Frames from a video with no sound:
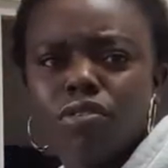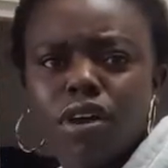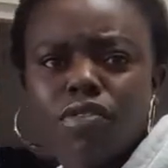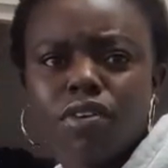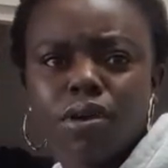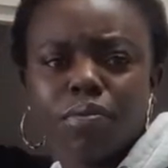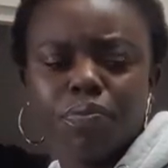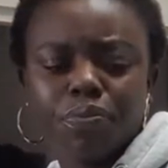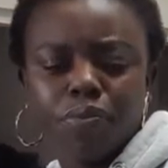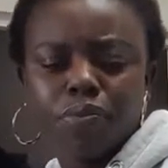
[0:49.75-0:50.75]
have
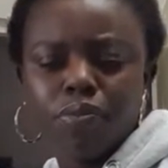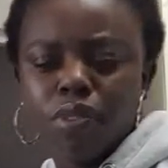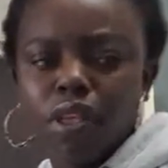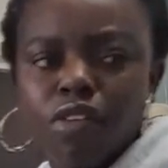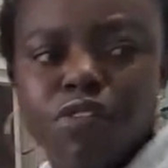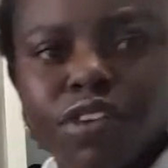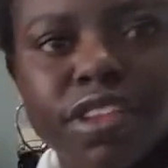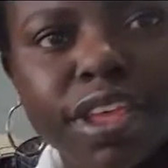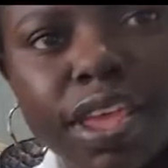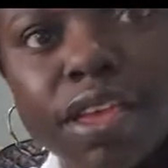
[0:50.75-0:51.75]
food
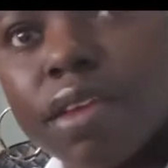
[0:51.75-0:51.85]
tape